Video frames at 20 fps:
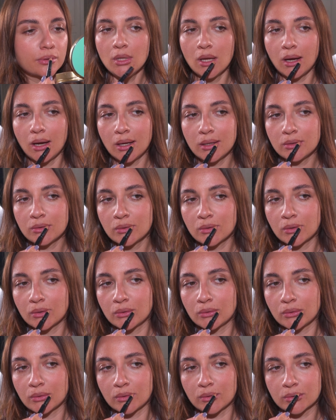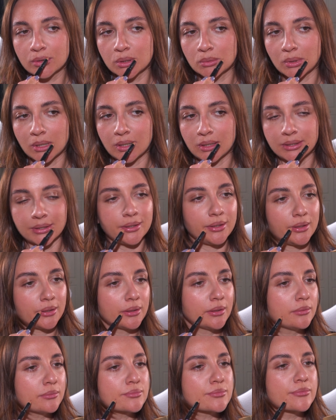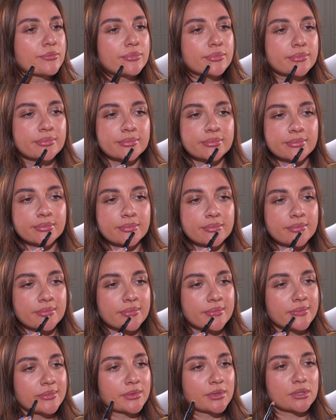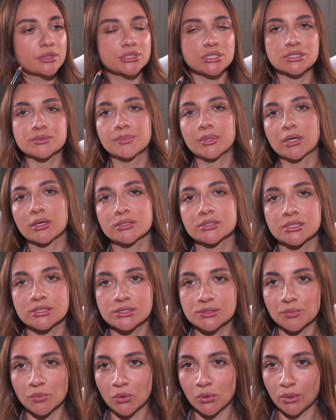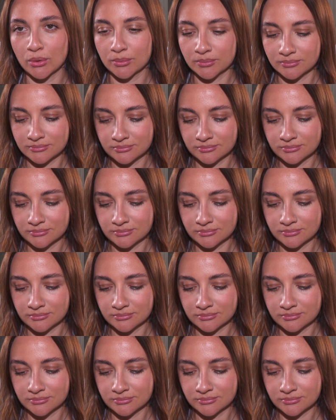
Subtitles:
I don't go all the way here, just because it's more